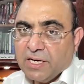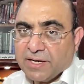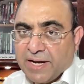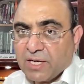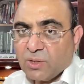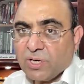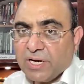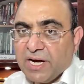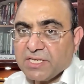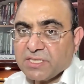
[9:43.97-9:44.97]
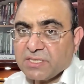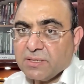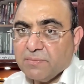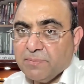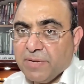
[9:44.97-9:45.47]
Technocrats
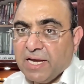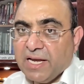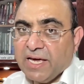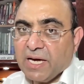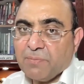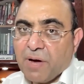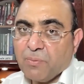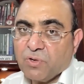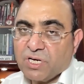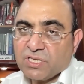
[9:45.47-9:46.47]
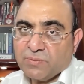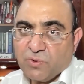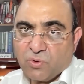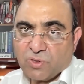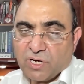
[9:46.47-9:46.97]
may lack popular
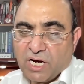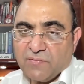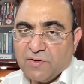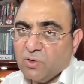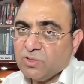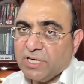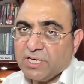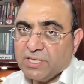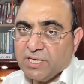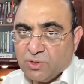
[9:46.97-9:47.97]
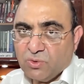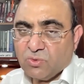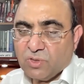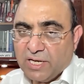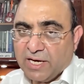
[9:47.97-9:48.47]
support, and we know that they
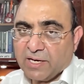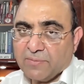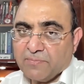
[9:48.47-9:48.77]
do lack.